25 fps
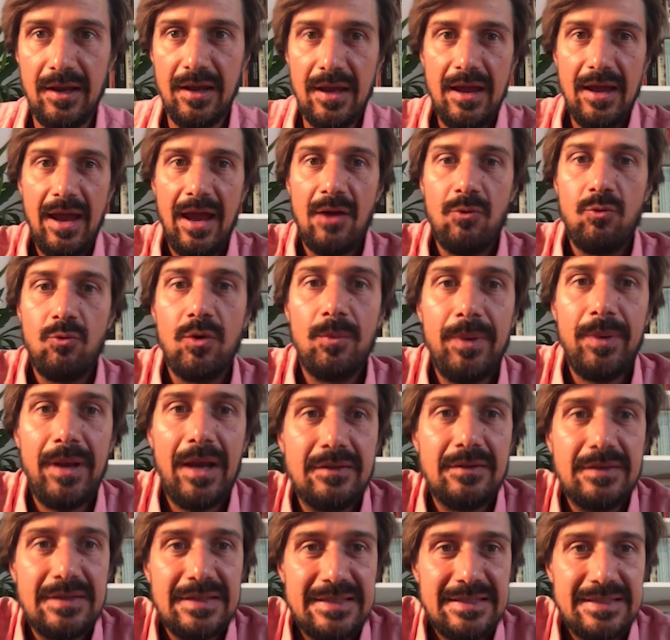and we'll be able
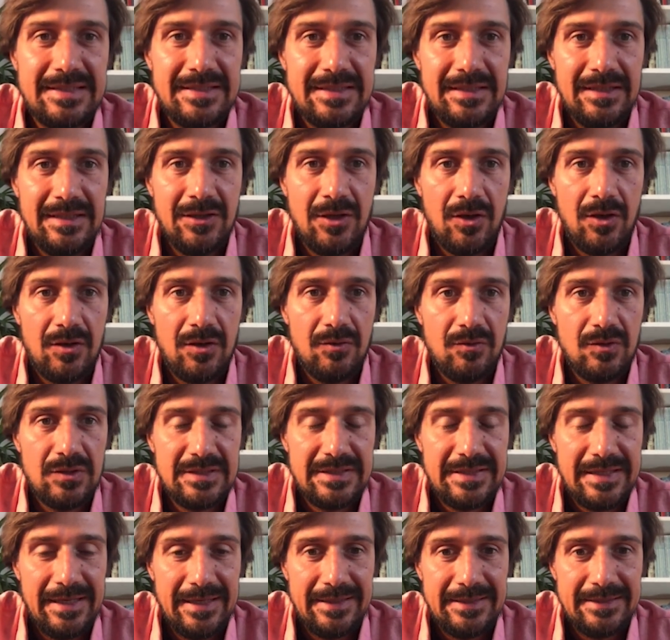to, you know, see
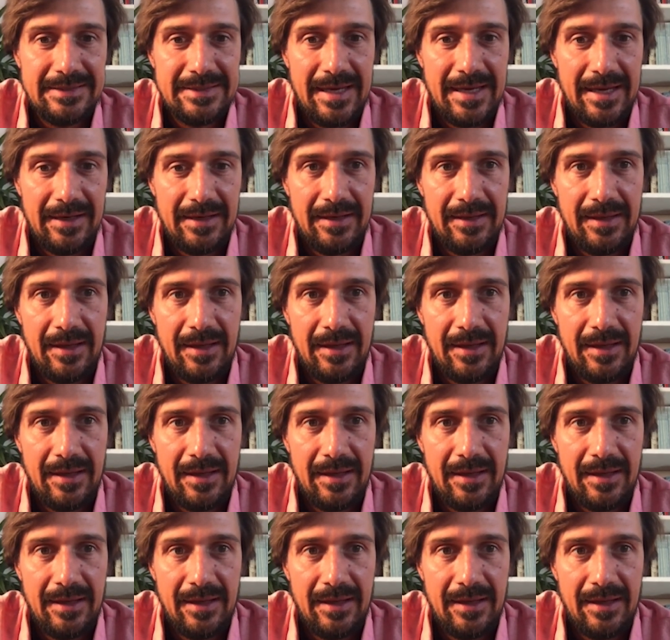exactly that.